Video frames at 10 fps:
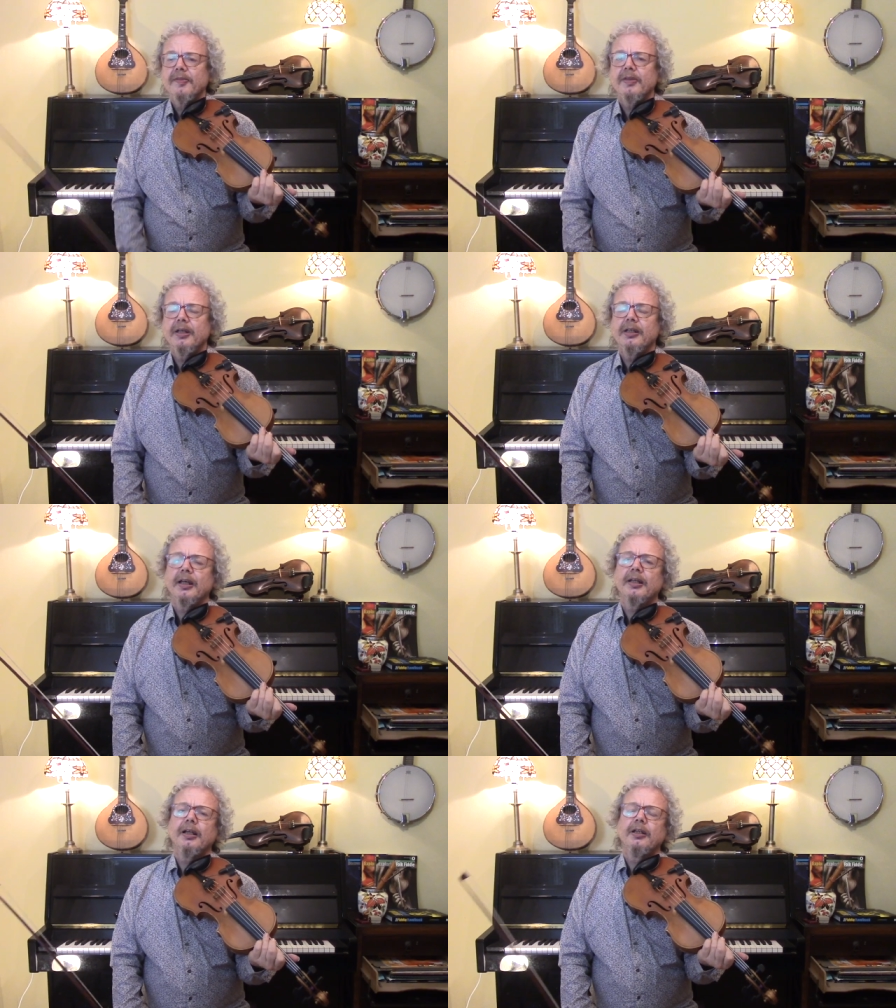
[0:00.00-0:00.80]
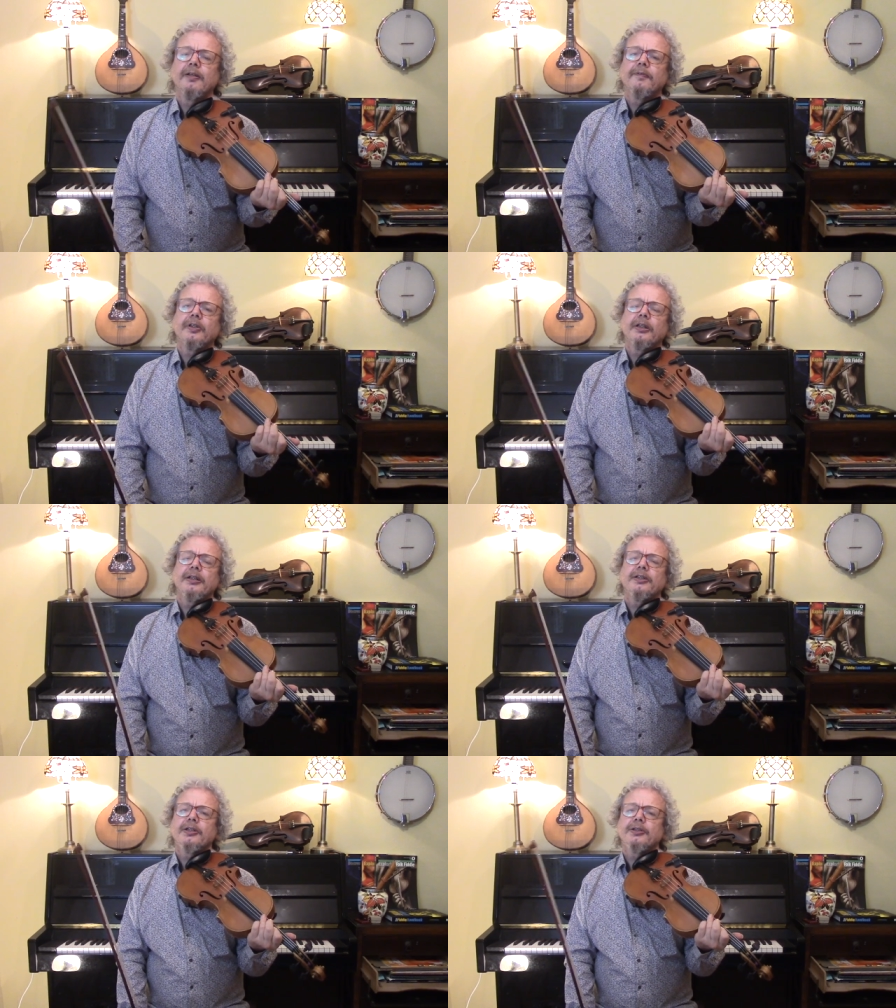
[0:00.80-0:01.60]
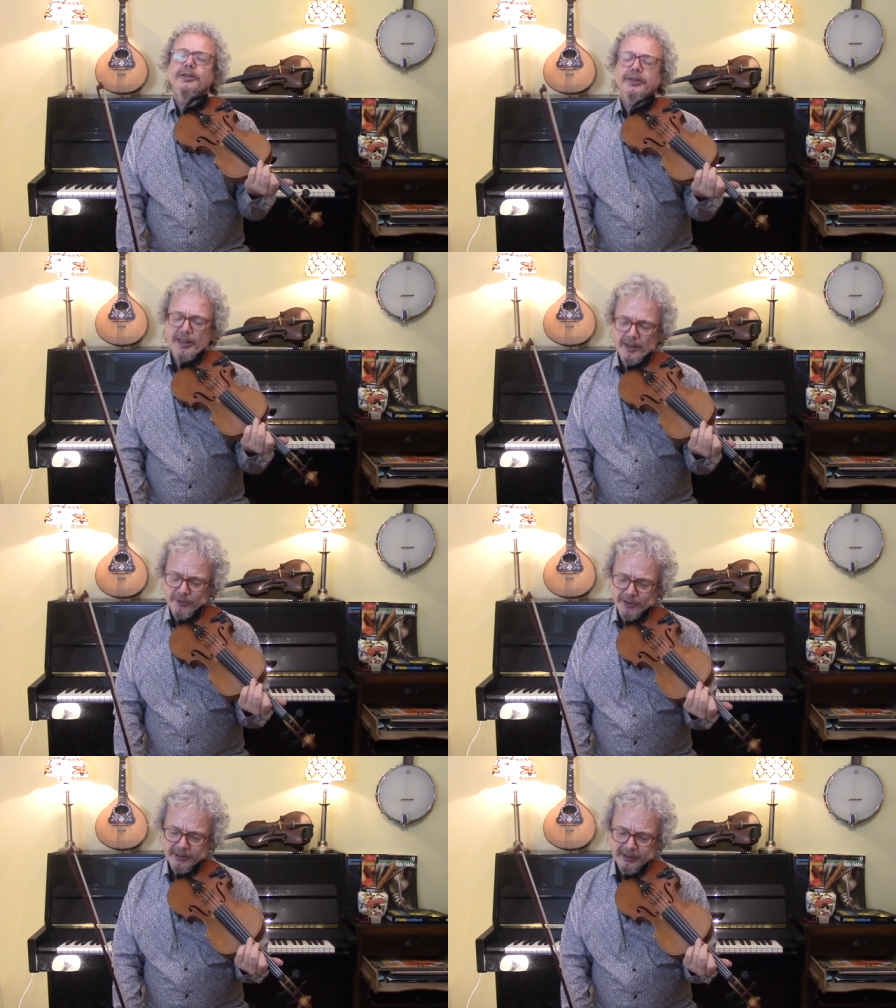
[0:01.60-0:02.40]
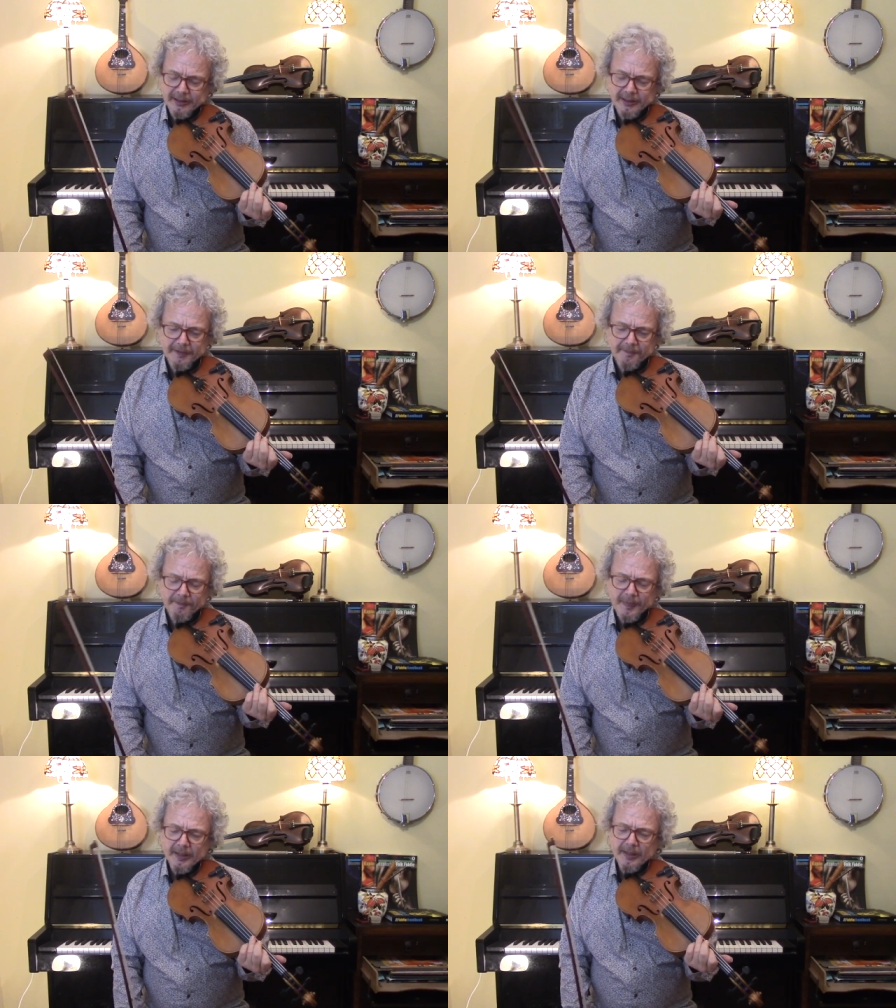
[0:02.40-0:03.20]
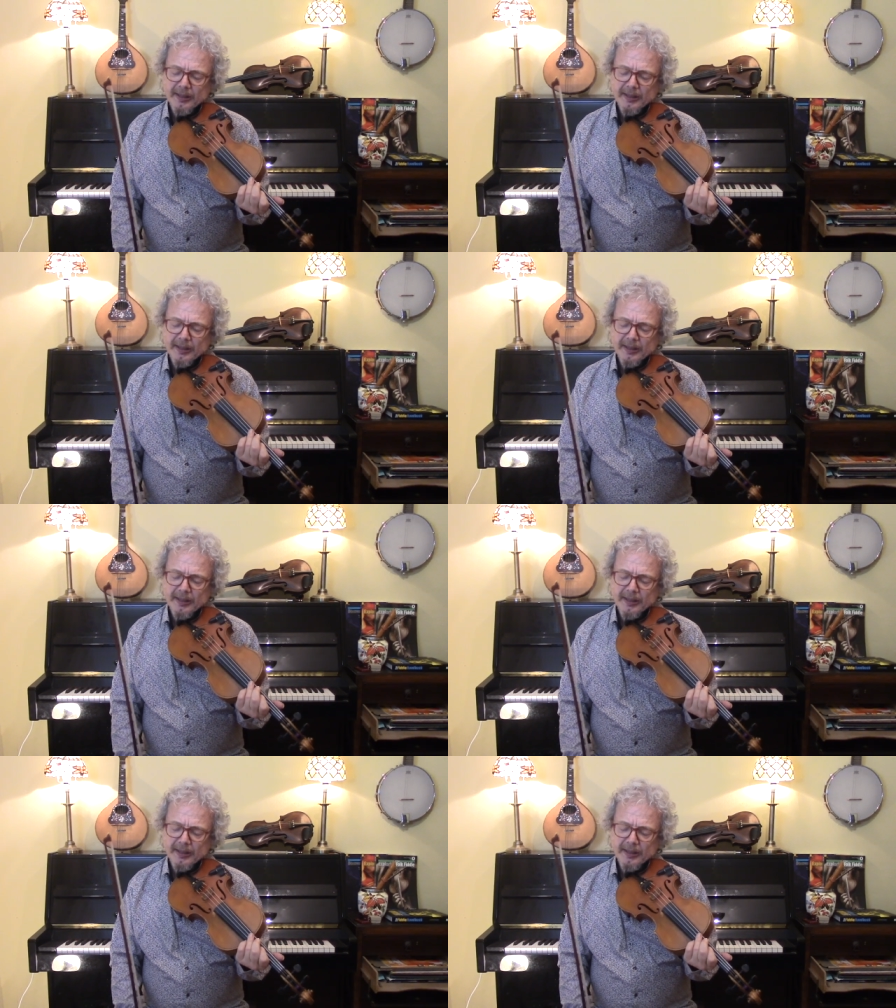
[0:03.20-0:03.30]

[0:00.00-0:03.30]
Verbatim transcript: then you get that lovely dirty sound, um,